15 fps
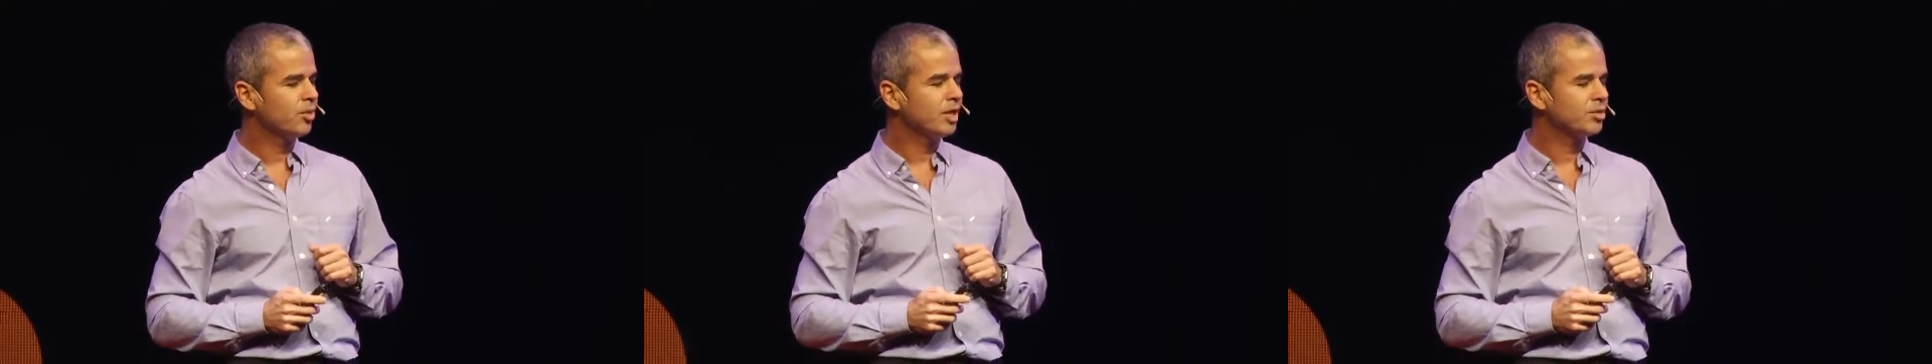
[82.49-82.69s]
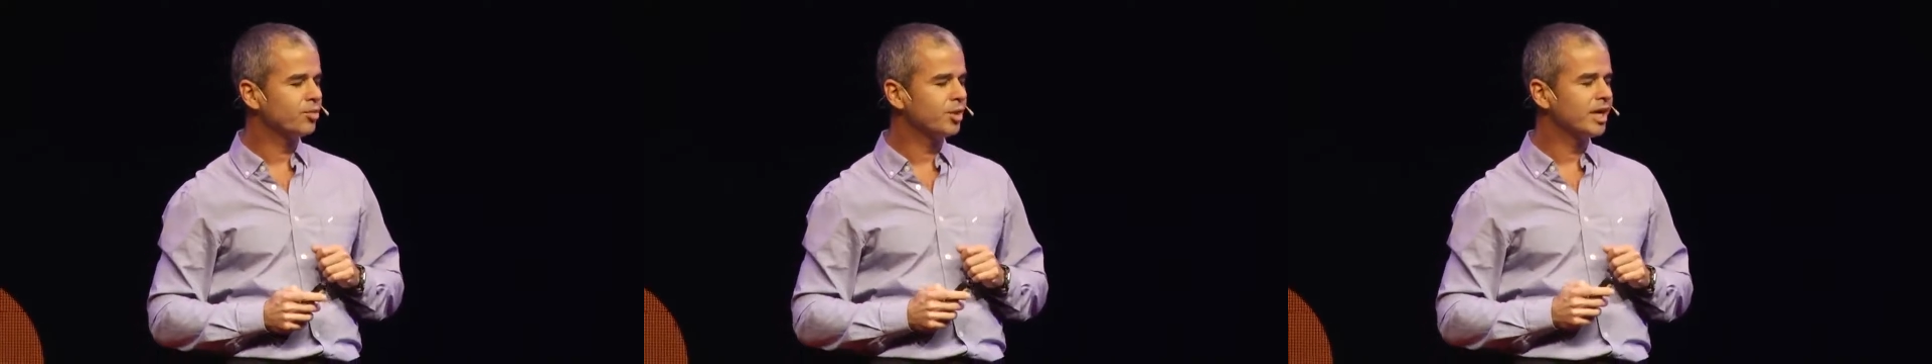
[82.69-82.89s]

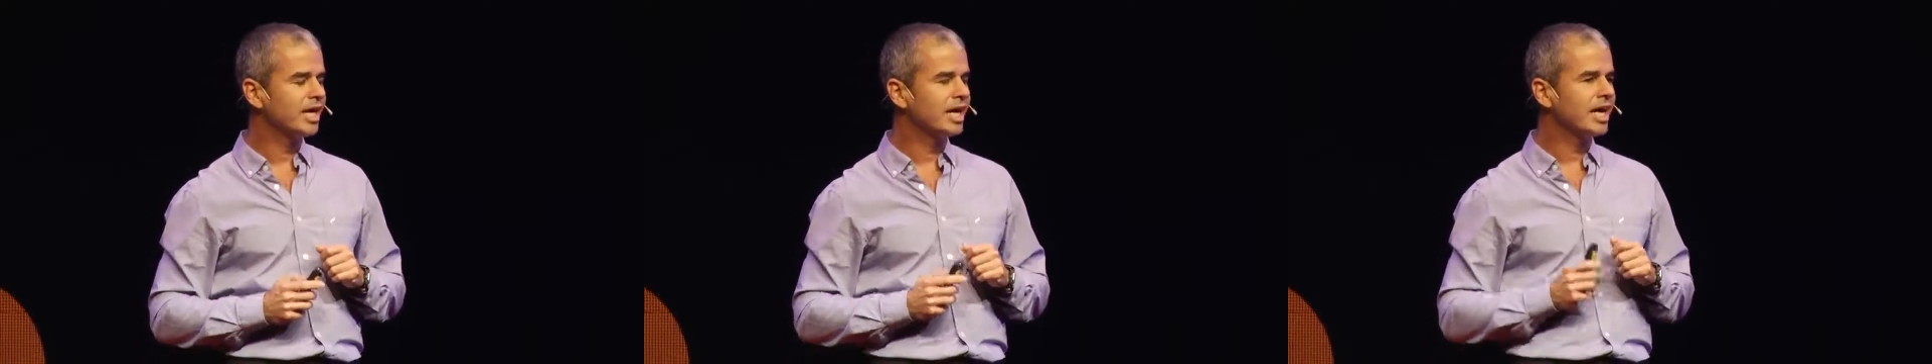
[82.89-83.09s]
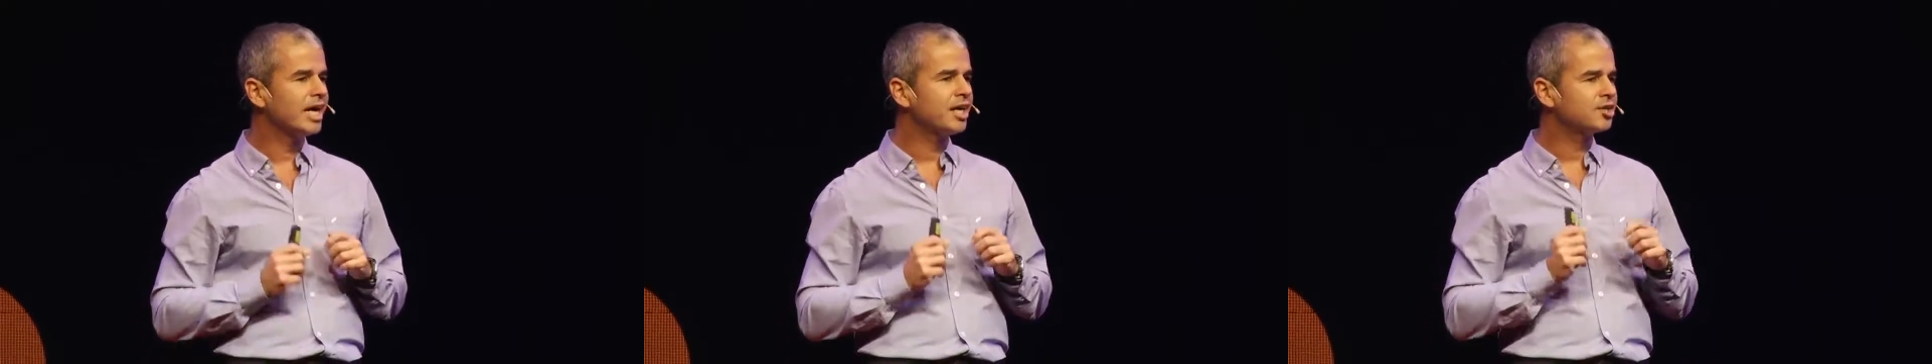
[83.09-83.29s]
what we
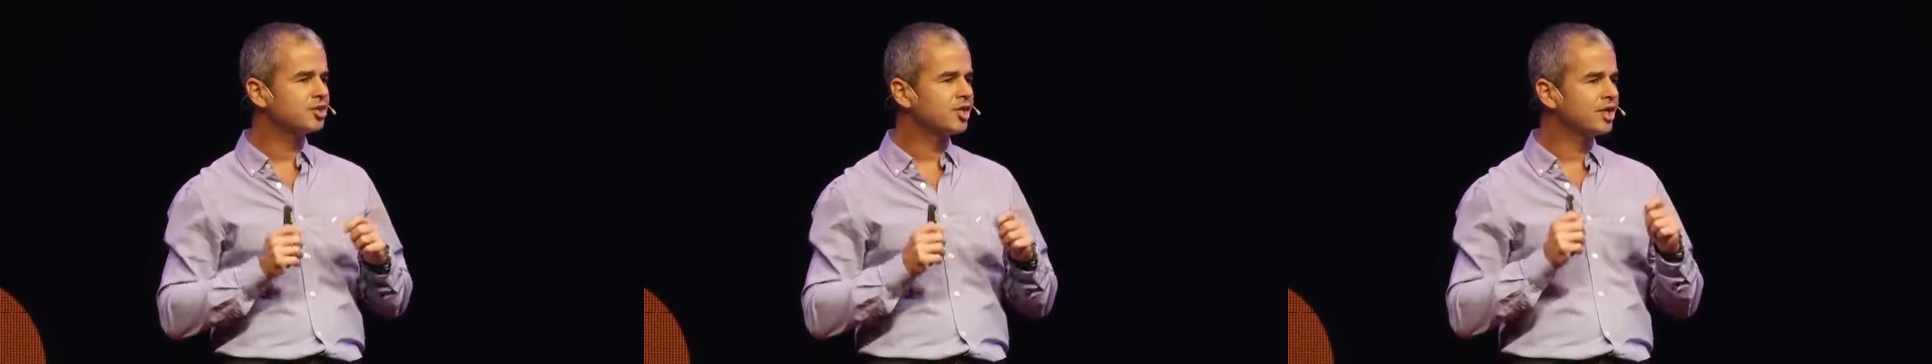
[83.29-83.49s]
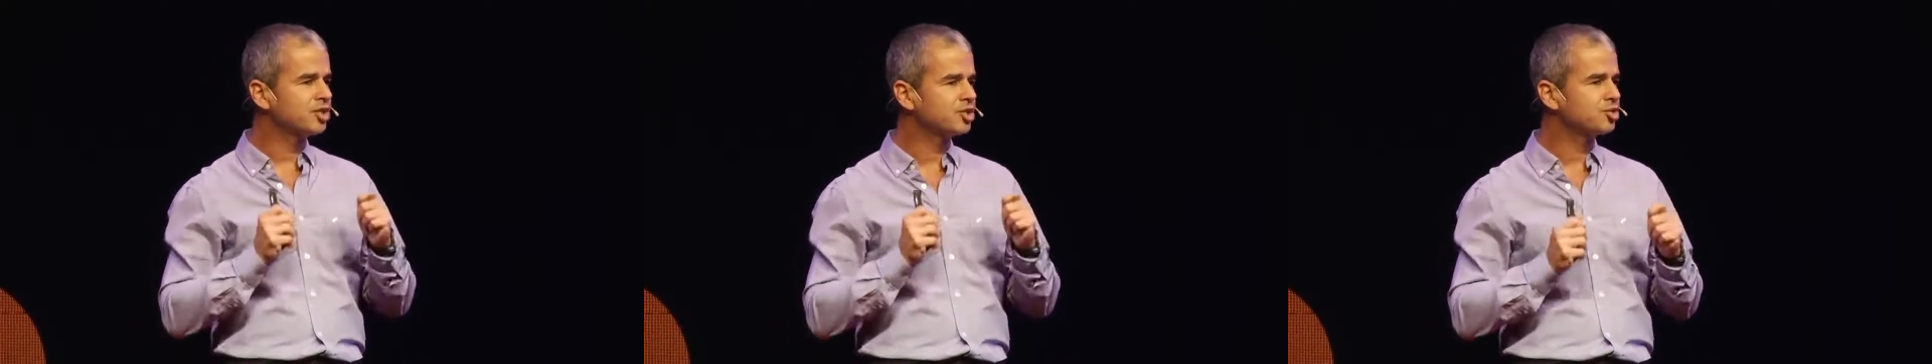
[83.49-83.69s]
are
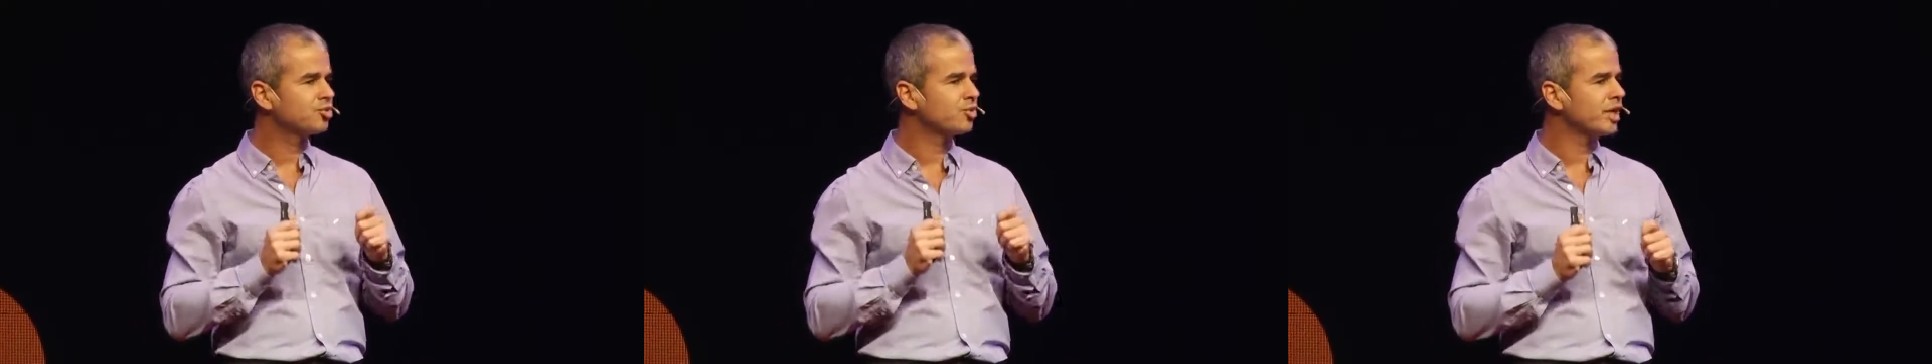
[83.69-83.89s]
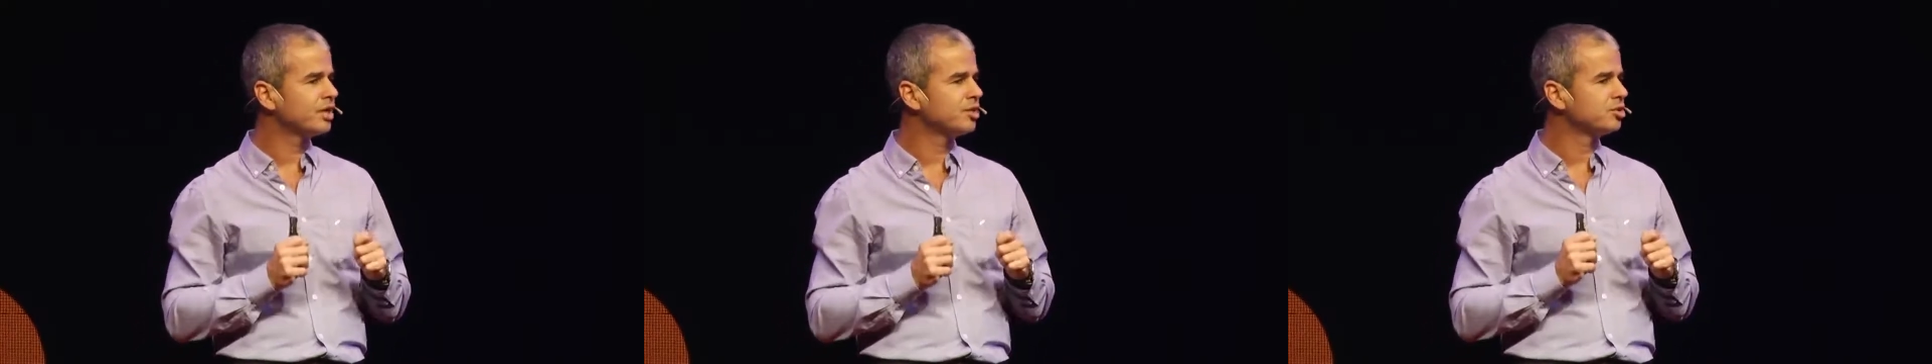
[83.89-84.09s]
actually
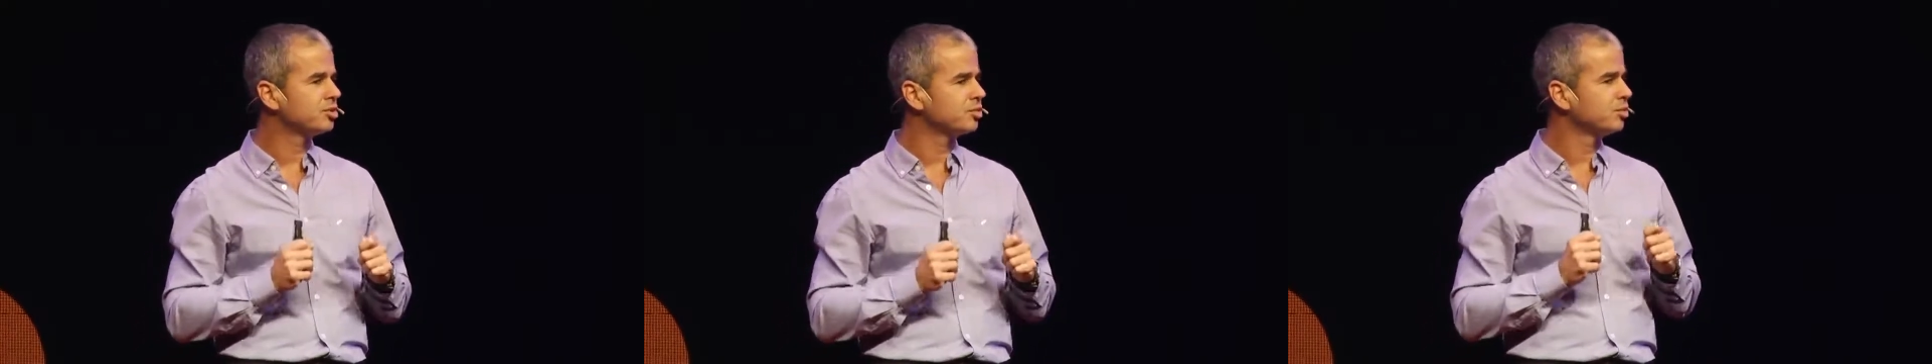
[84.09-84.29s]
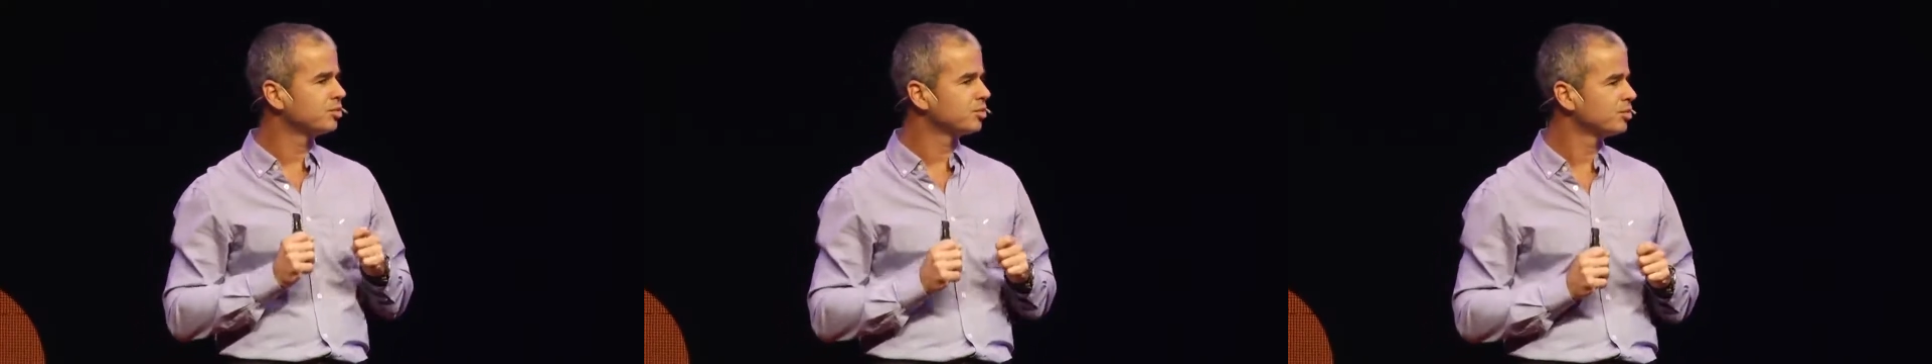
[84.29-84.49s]
trying
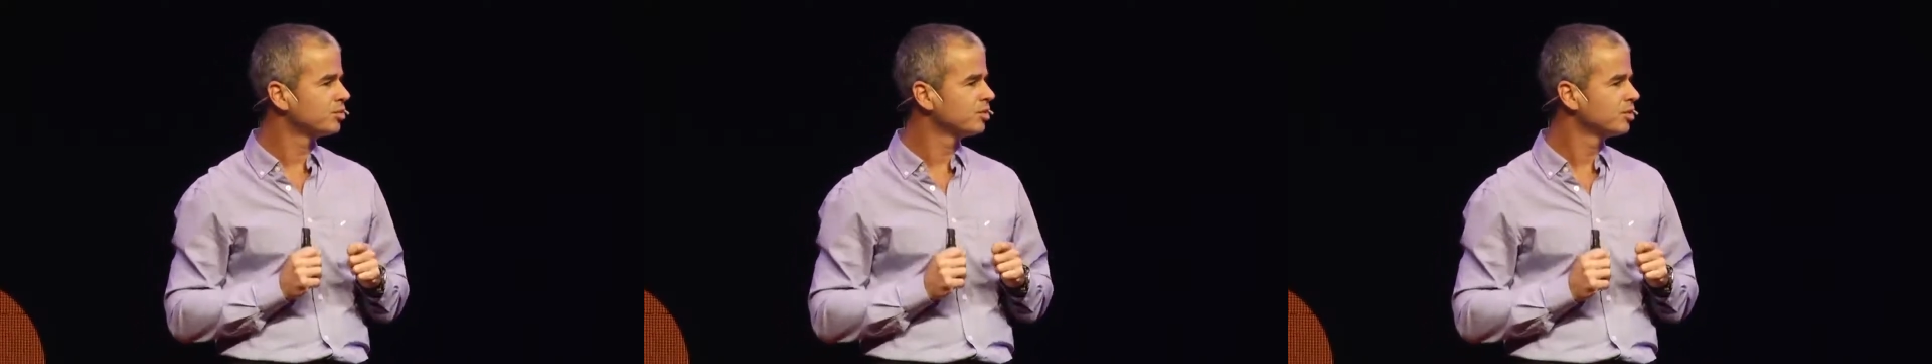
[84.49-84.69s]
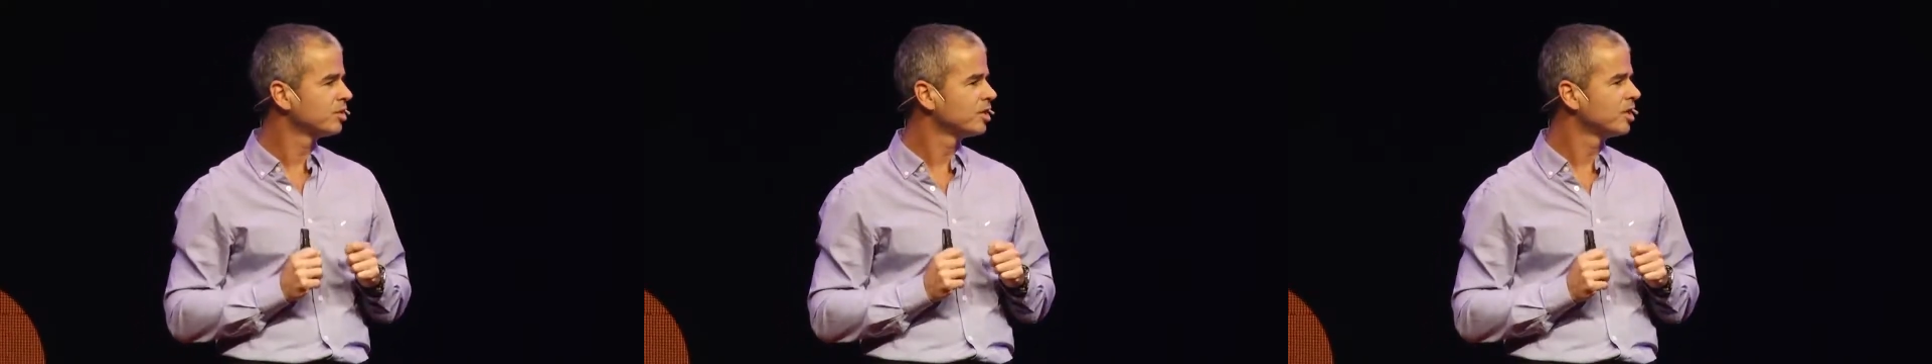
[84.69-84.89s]
to do